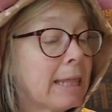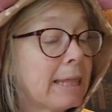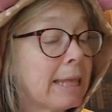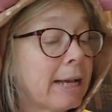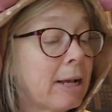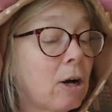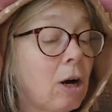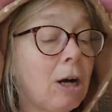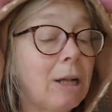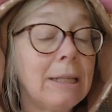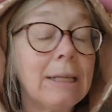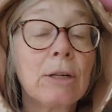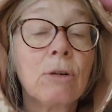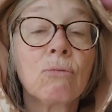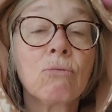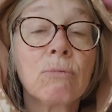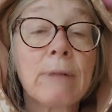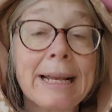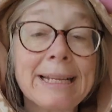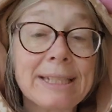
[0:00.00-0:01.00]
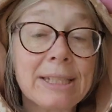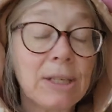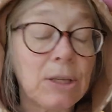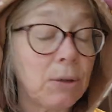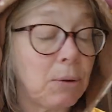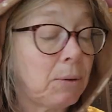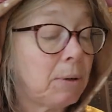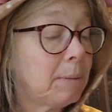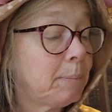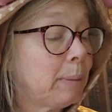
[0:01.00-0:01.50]
They call it a
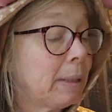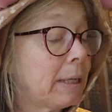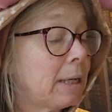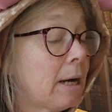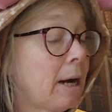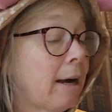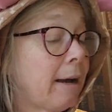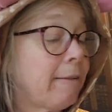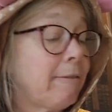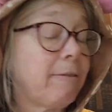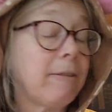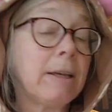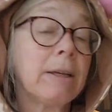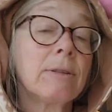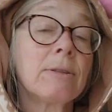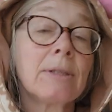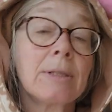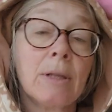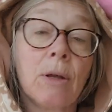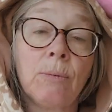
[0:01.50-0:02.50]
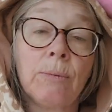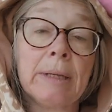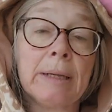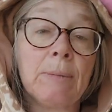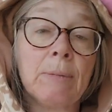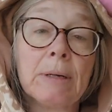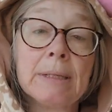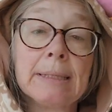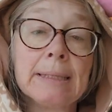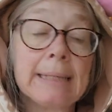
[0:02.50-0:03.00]
rescue, but Kai feels lonely
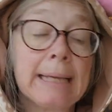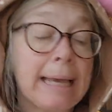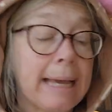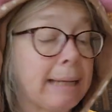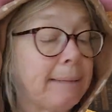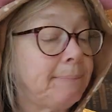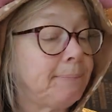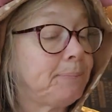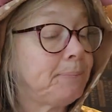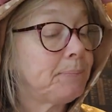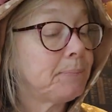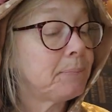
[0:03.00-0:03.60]
once again.